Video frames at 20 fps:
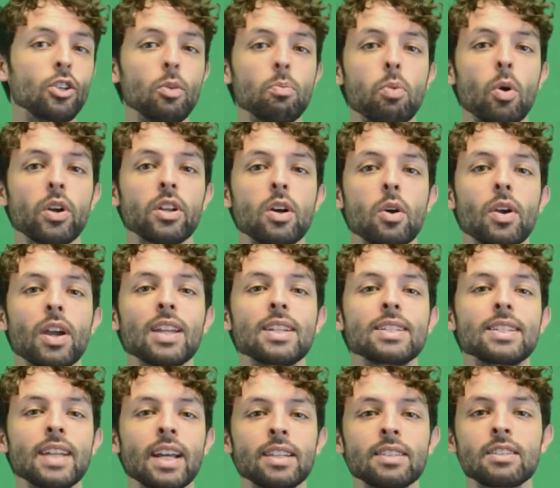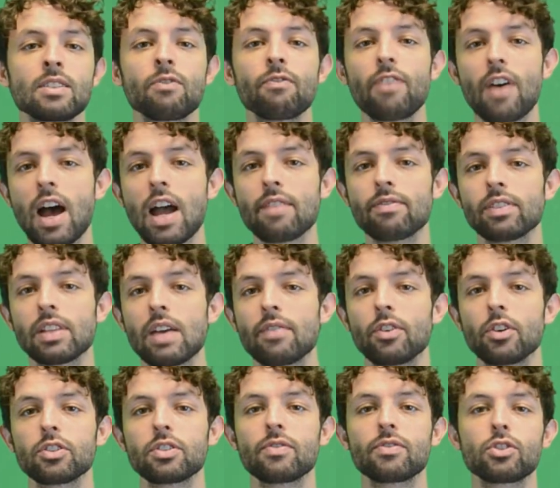2.0 condensed five
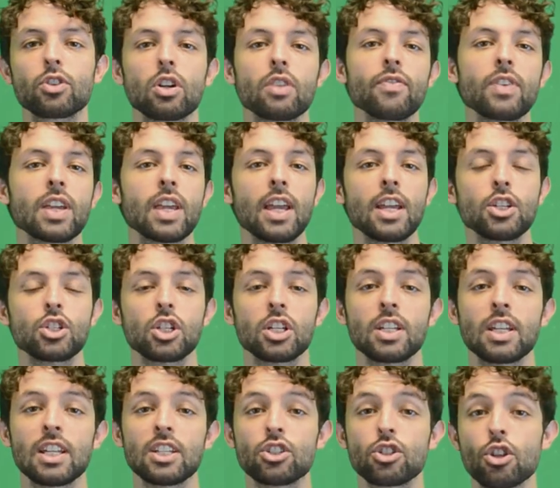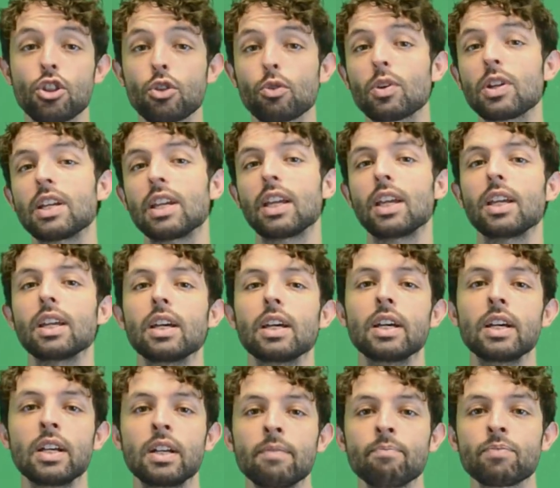levels of certification into three.
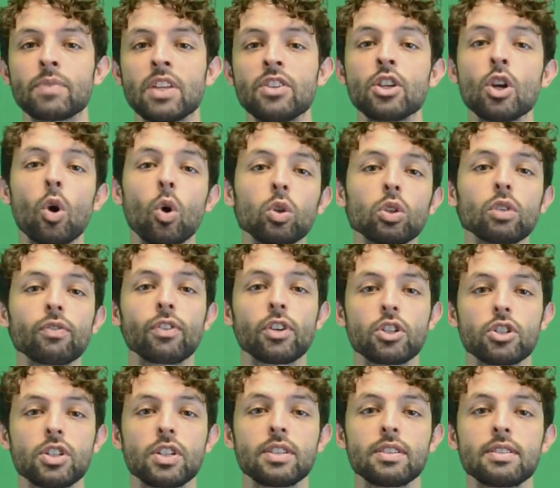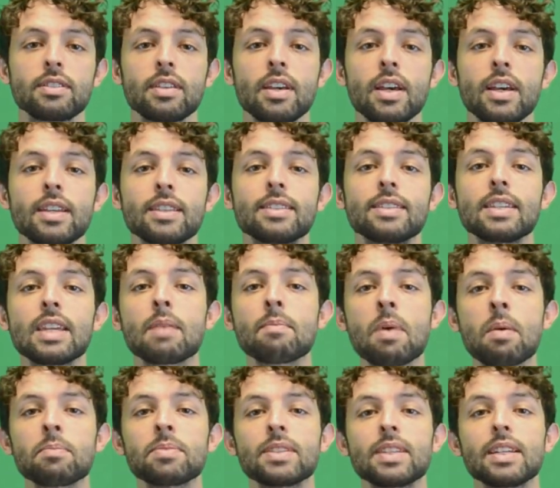In the older versions,
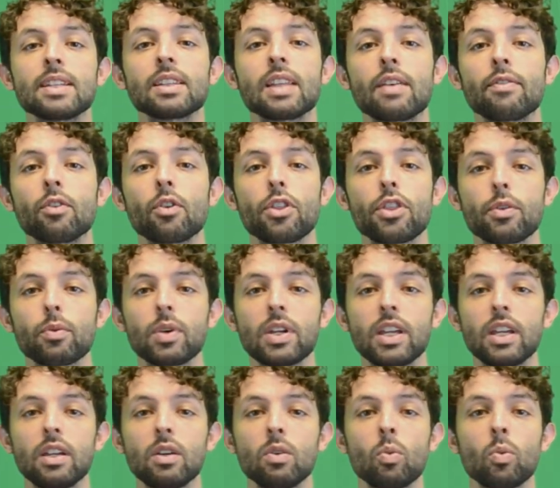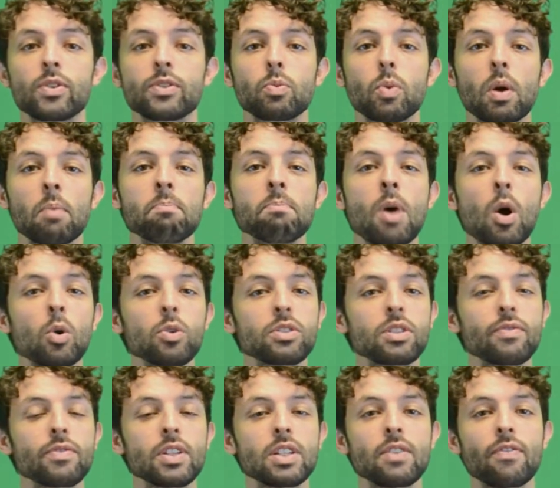CMMC Level 3 was where most
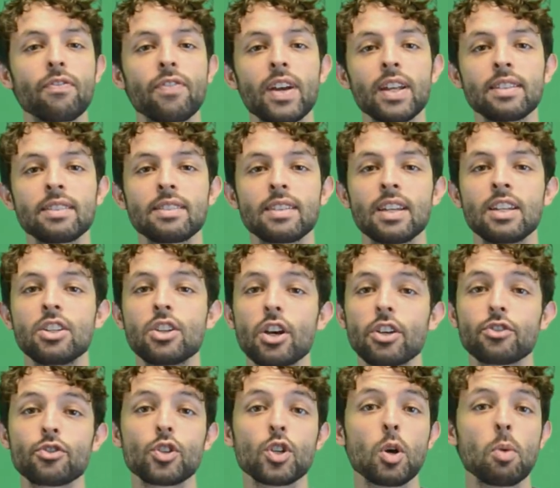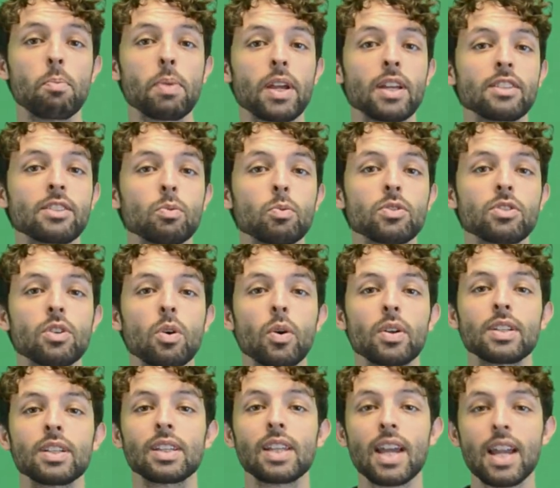of the defense industrial base was going
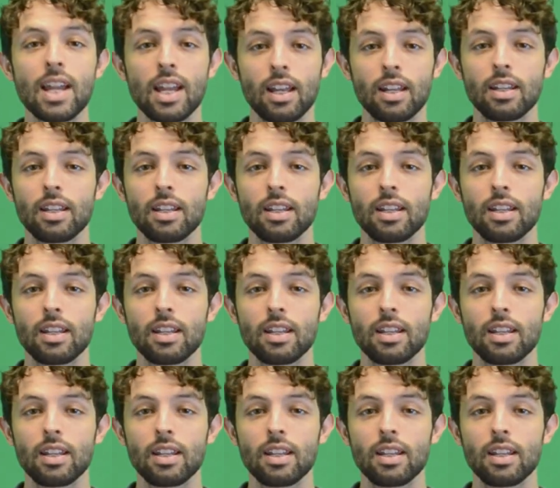to land.